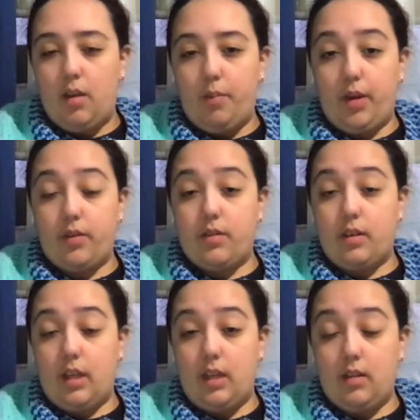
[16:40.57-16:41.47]
because
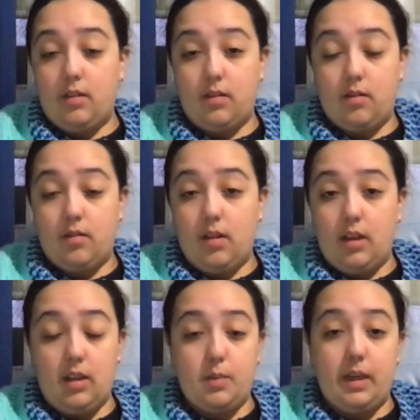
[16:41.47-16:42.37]
his
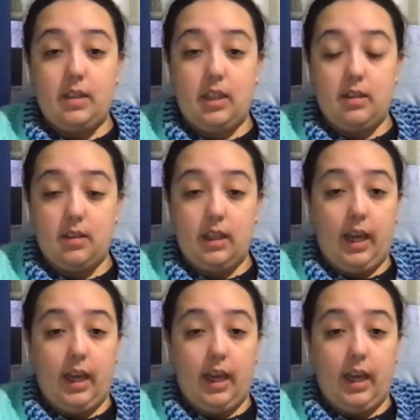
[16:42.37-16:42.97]
PTSD